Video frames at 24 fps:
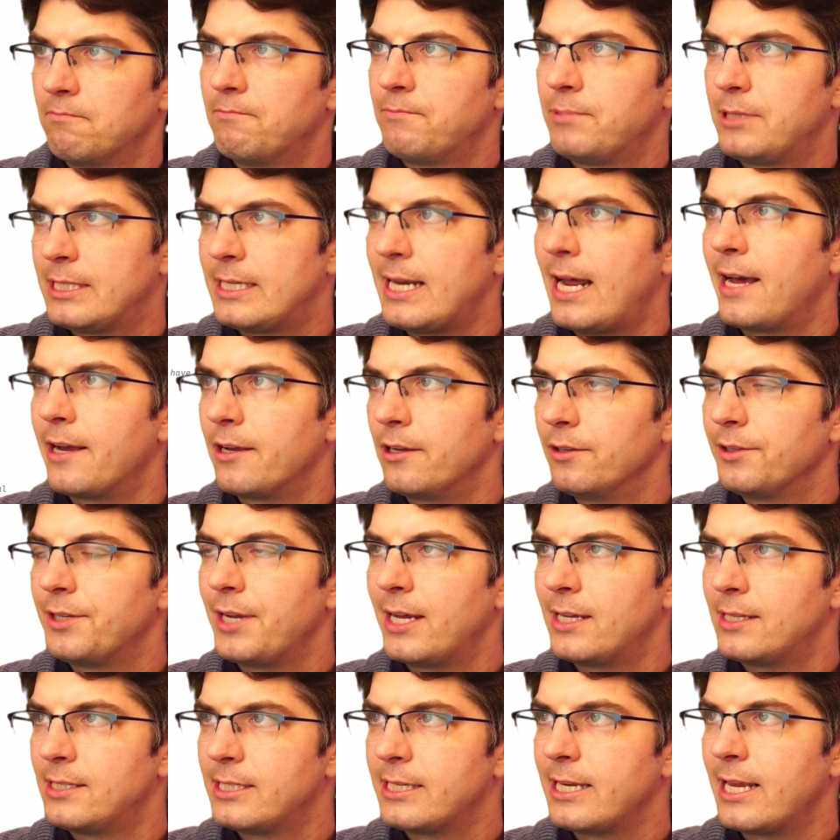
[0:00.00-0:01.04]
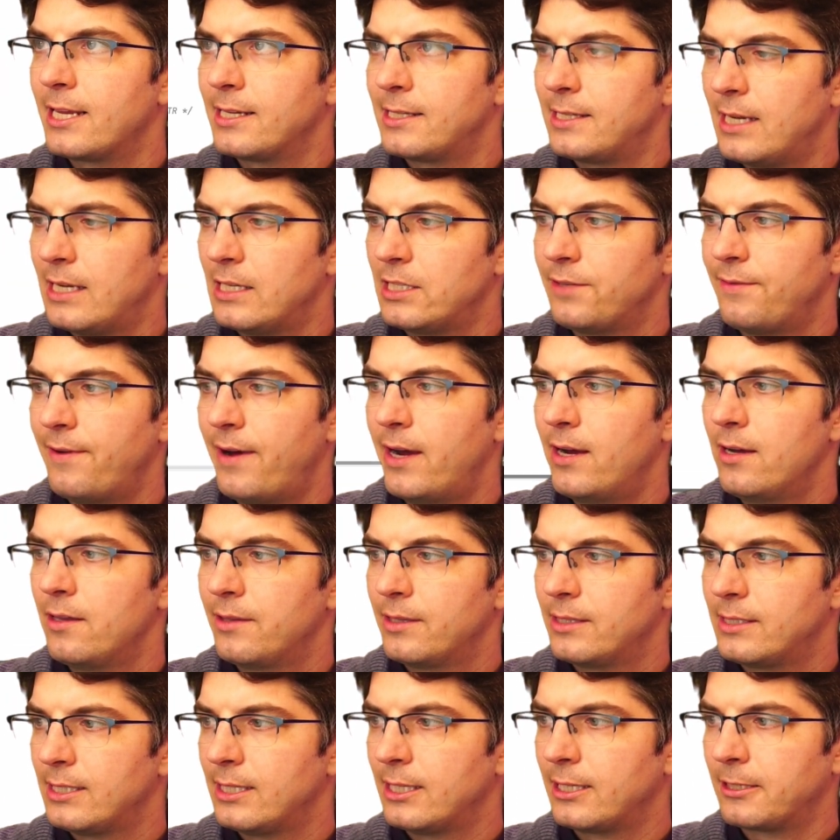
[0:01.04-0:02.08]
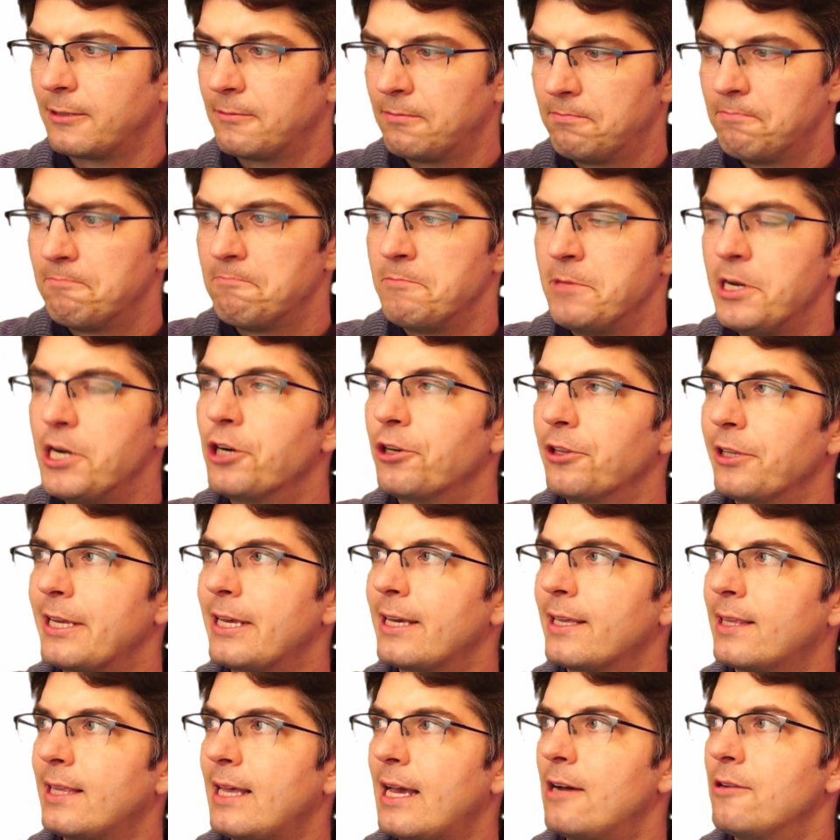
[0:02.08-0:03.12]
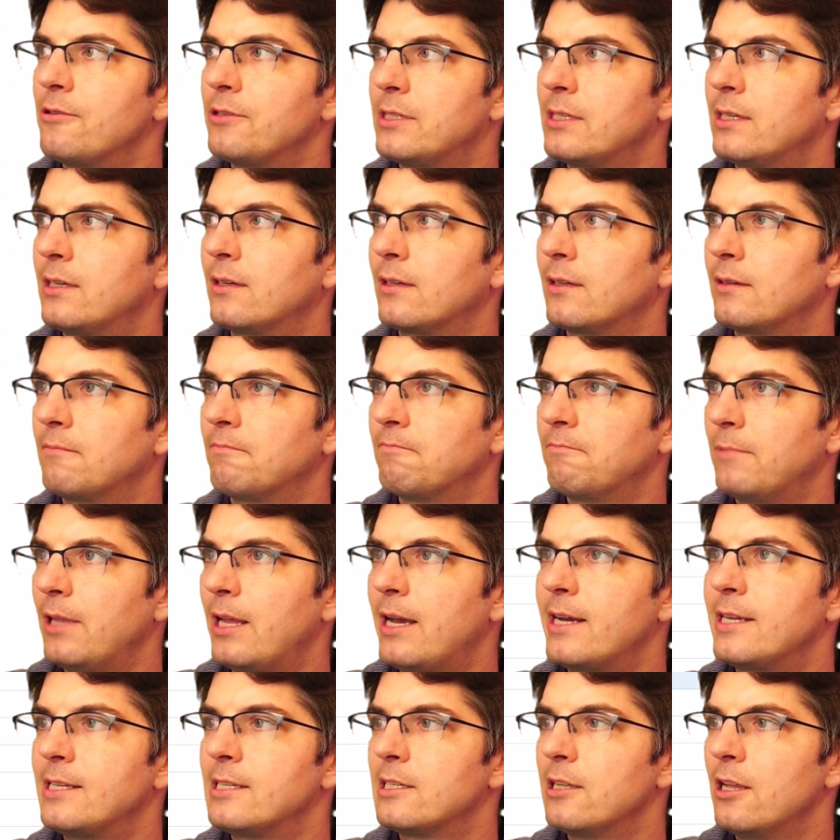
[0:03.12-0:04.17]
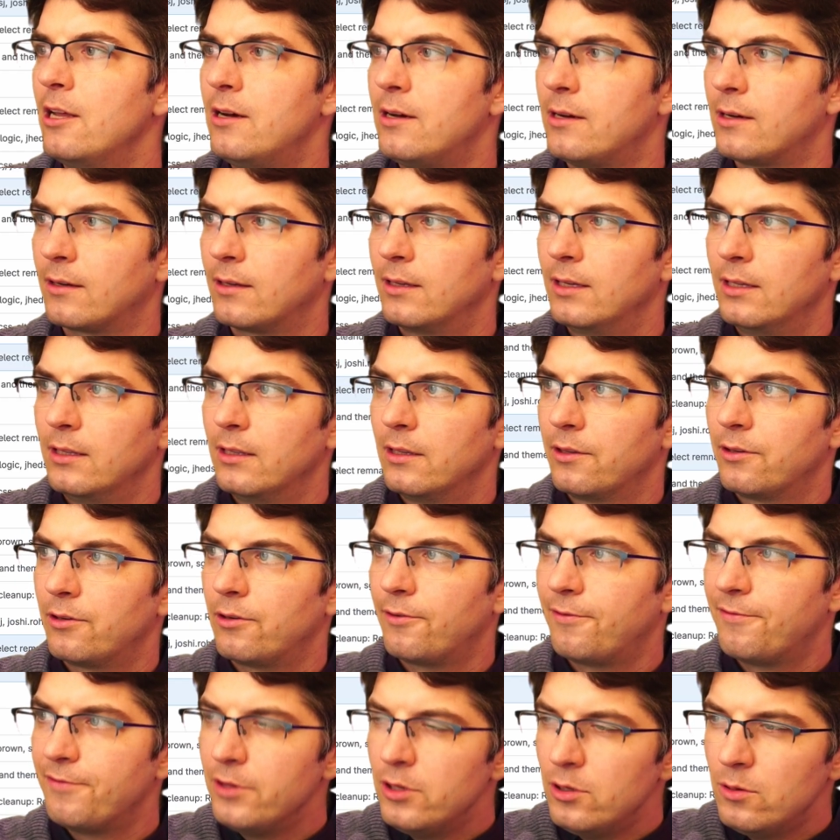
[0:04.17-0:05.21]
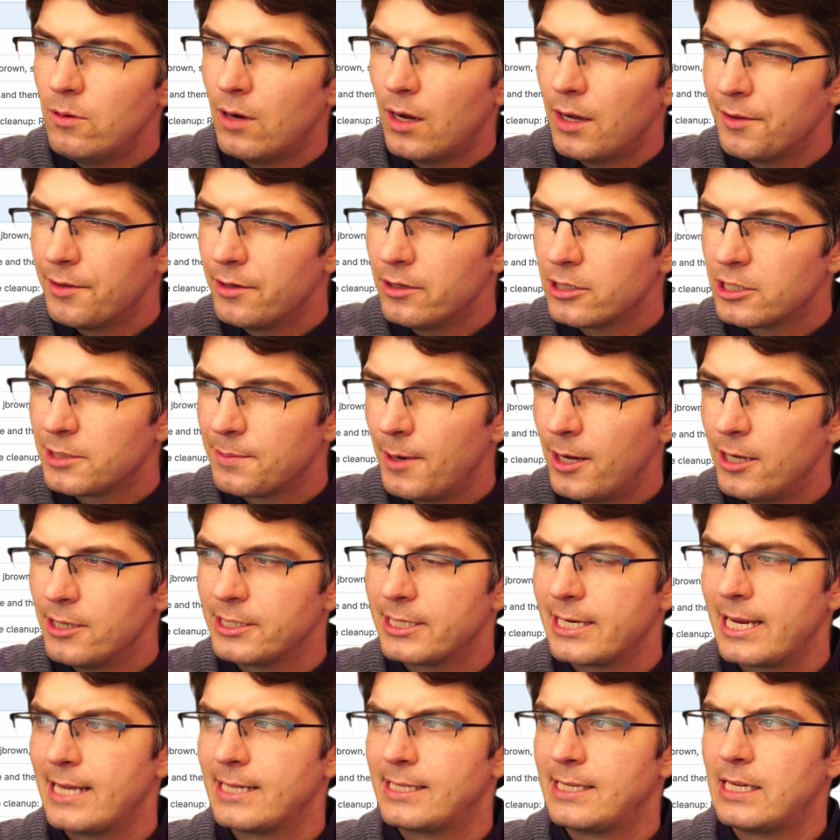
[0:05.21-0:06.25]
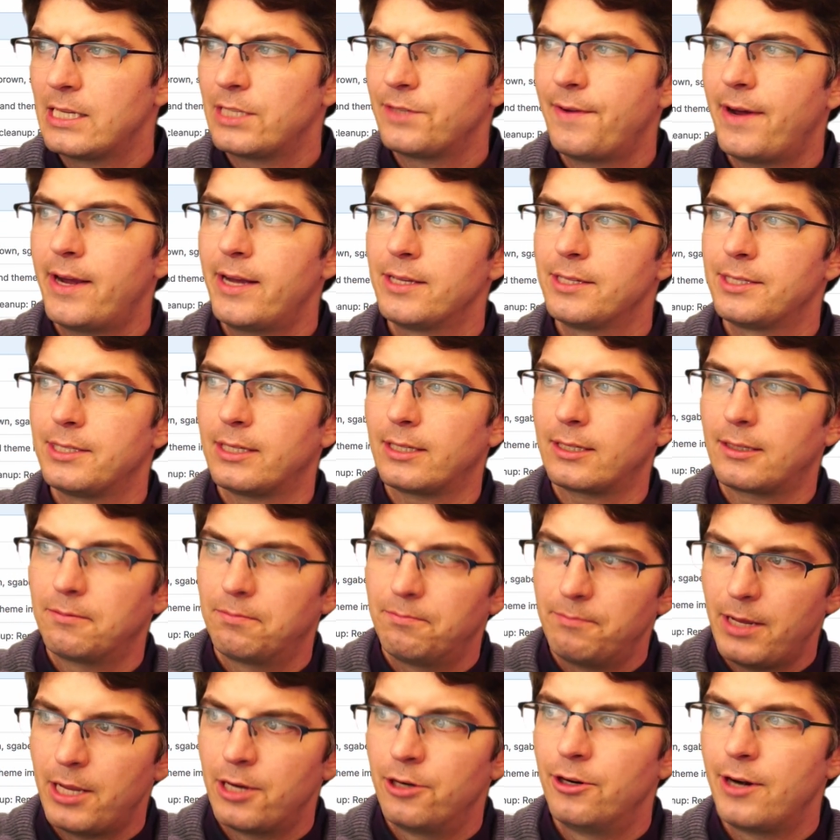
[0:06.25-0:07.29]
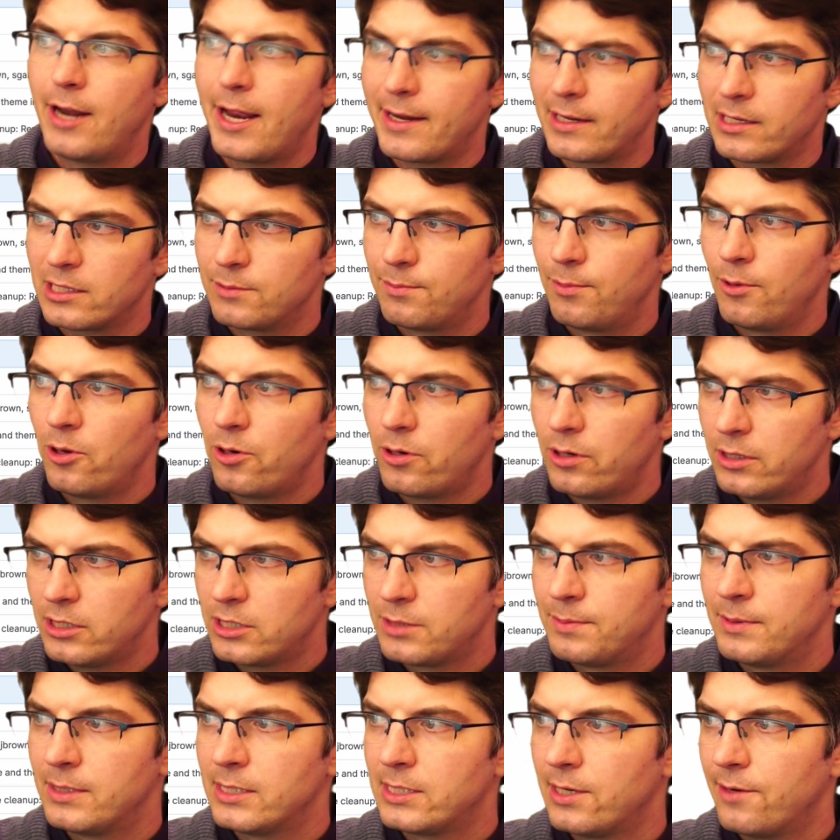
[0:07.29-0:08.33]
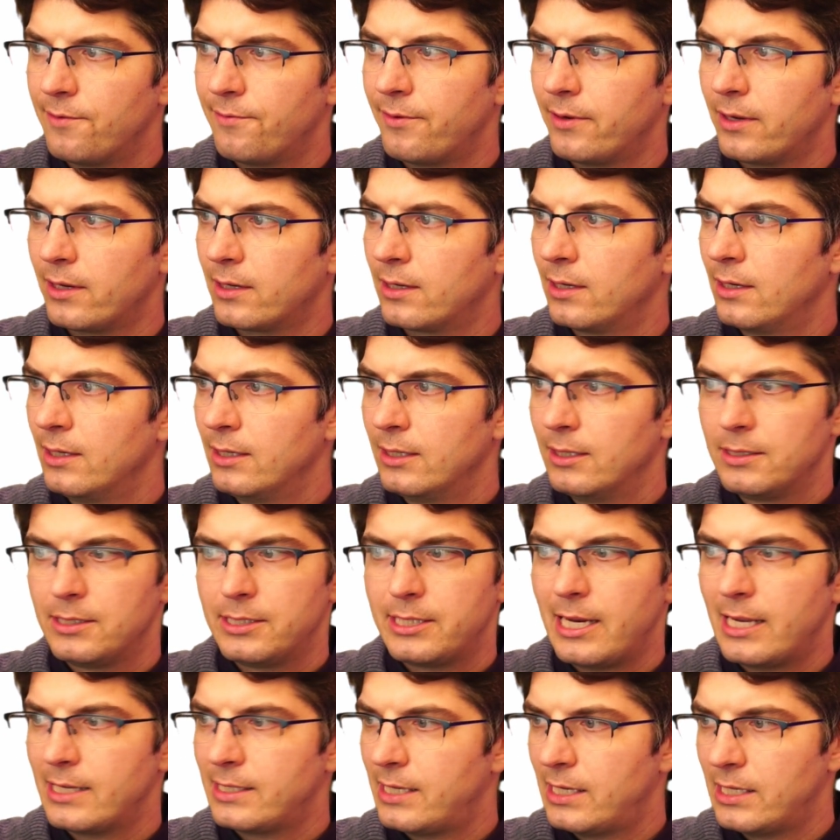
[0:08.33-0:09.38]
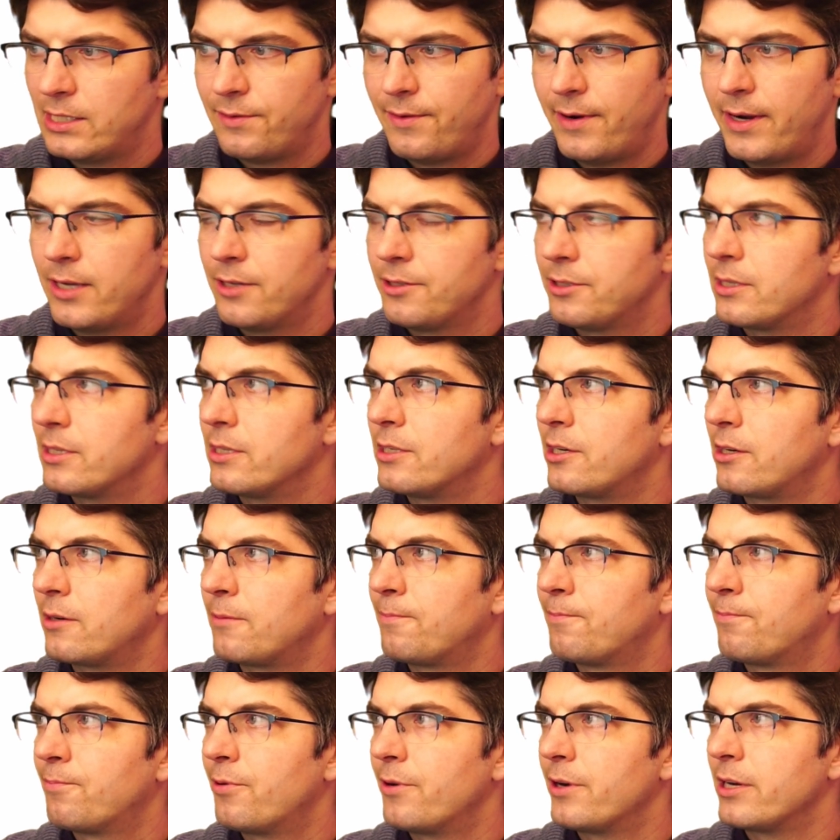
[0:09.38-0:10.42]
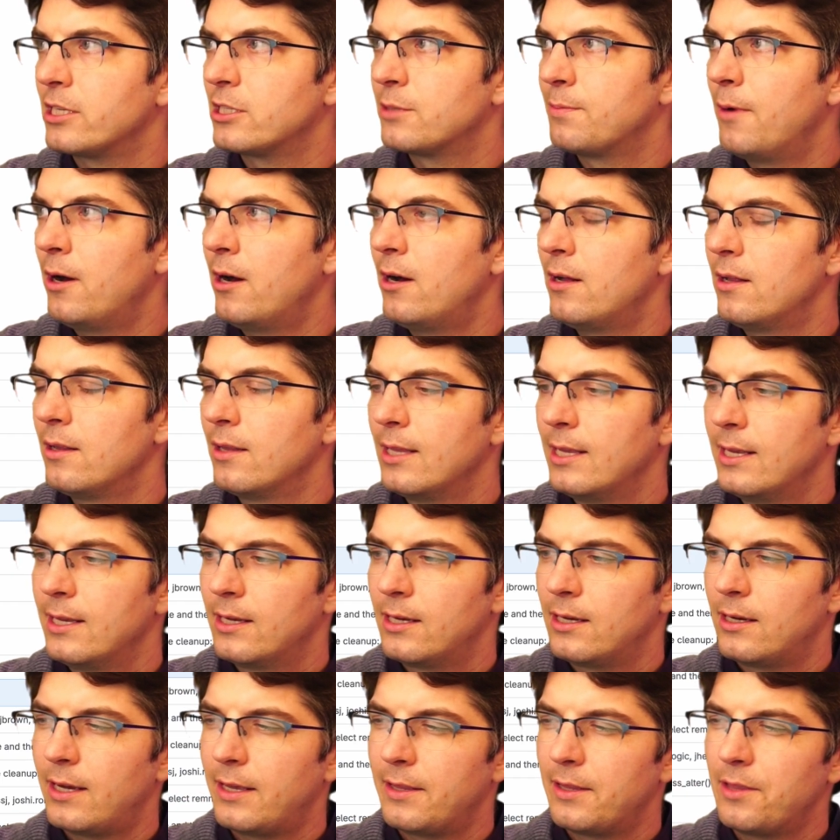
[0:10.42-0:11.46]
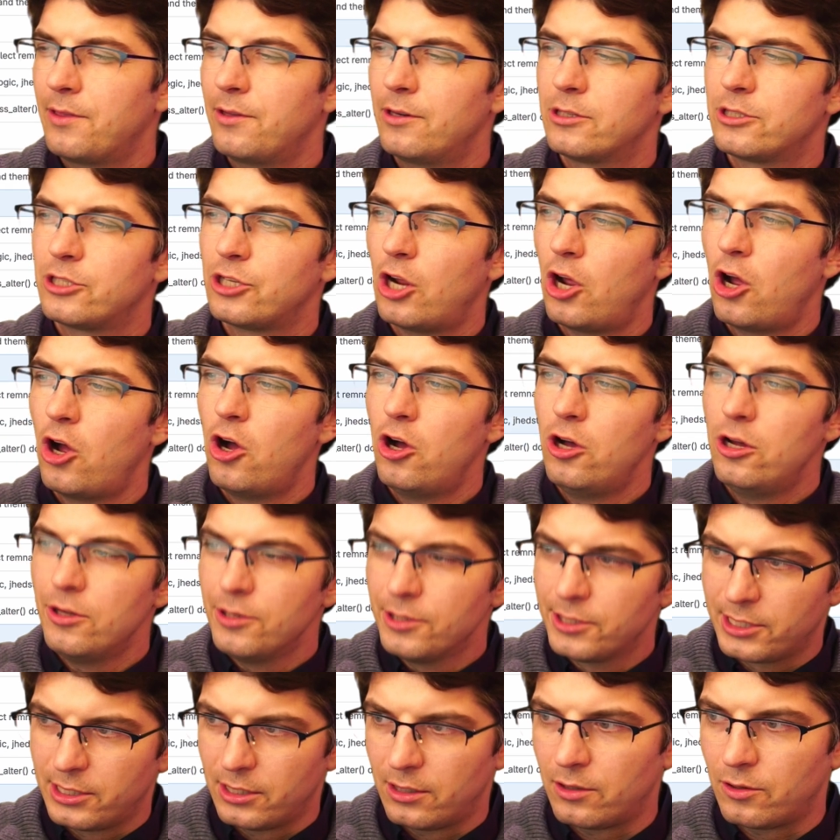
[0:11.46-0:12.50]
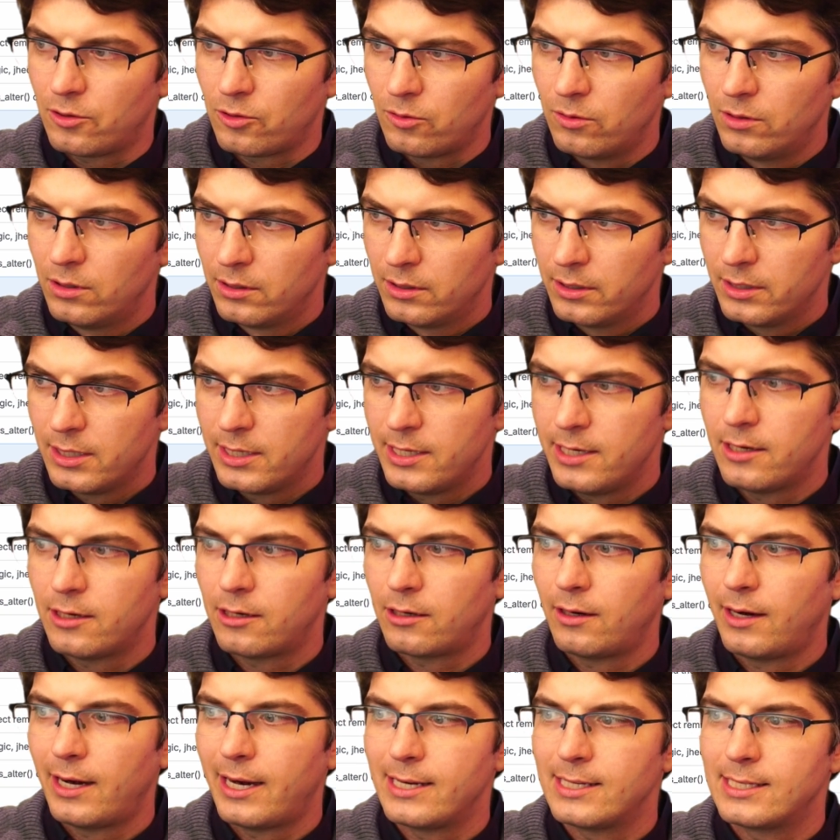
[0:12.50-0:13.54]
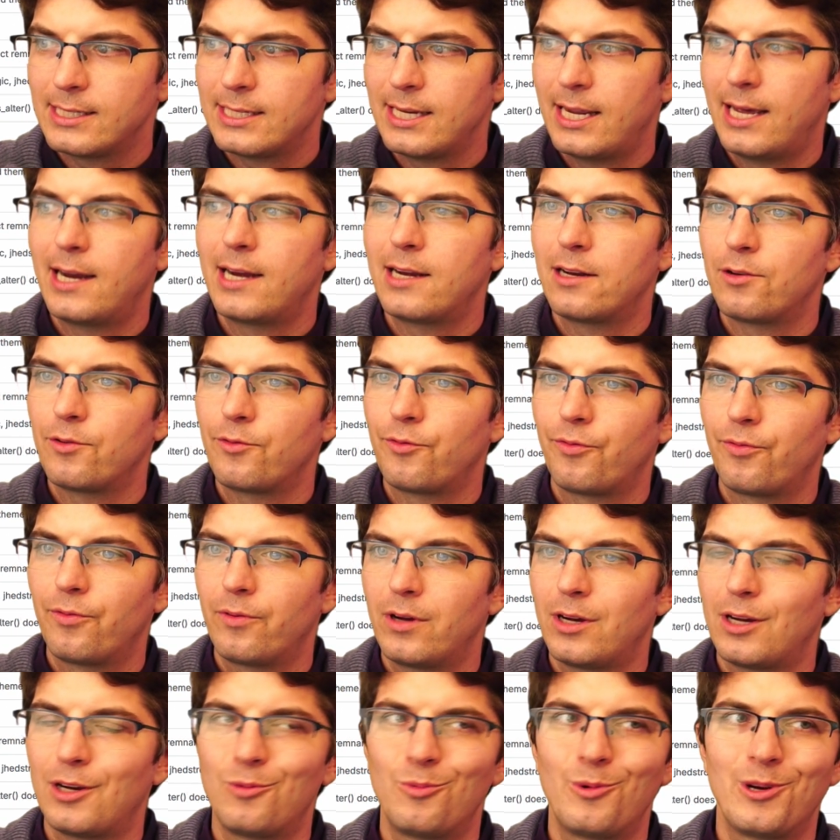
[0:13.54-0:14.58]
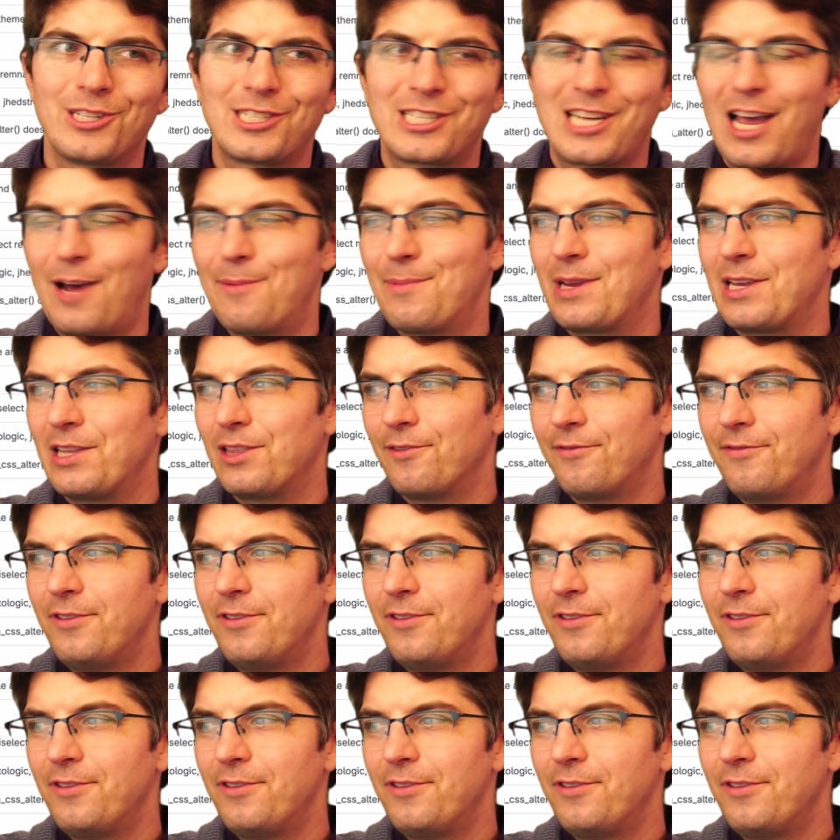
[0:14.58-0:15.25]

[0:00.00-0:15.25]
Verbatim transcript: style.css file that's like nearly a thousand lines long. There are a few other small CSS files like Internet Explorer specific CSS files. These are pretty small. Uh, and then there's also here a sign of uh, what's coming in the